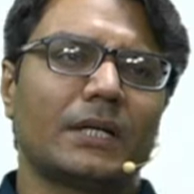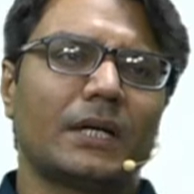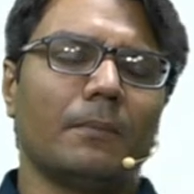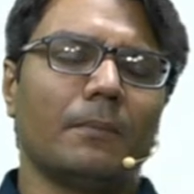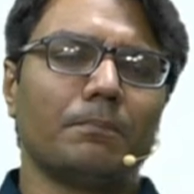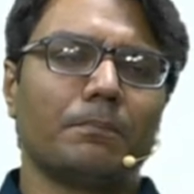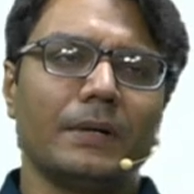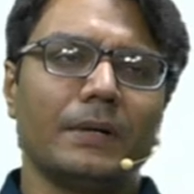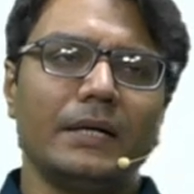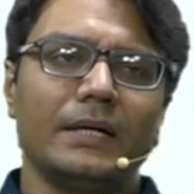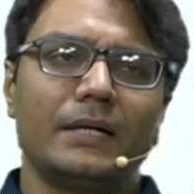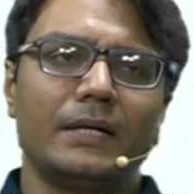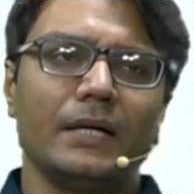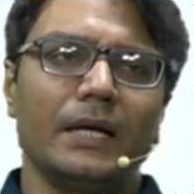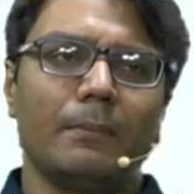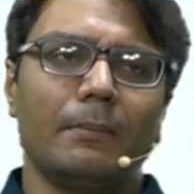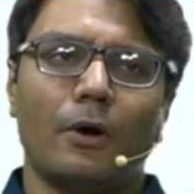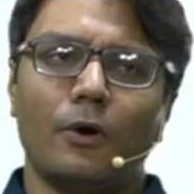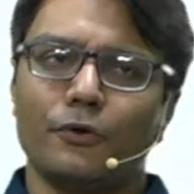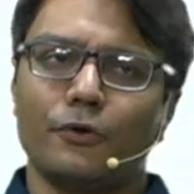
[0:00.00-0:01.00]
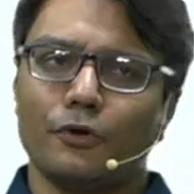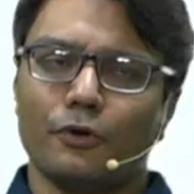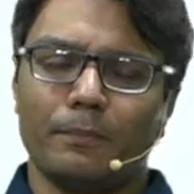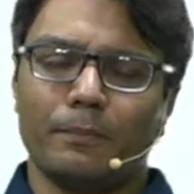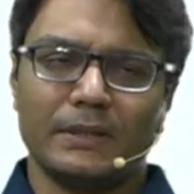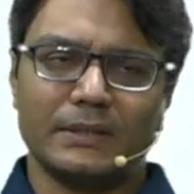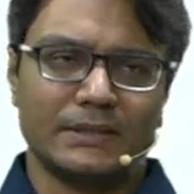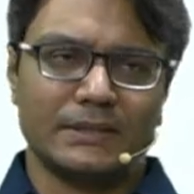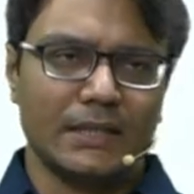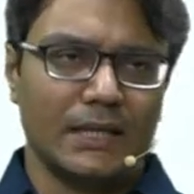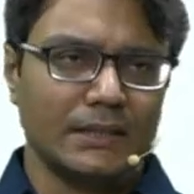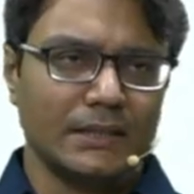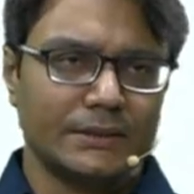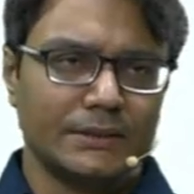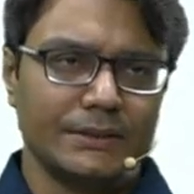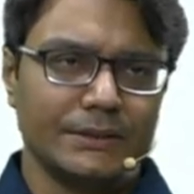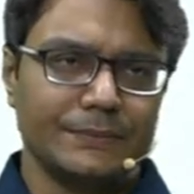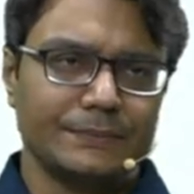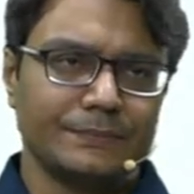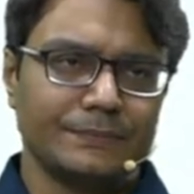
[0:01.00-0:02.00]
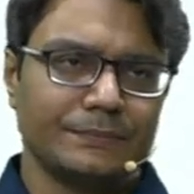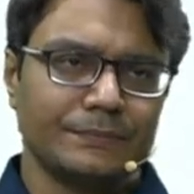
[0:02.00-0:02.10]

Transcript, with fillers: completely about your personality.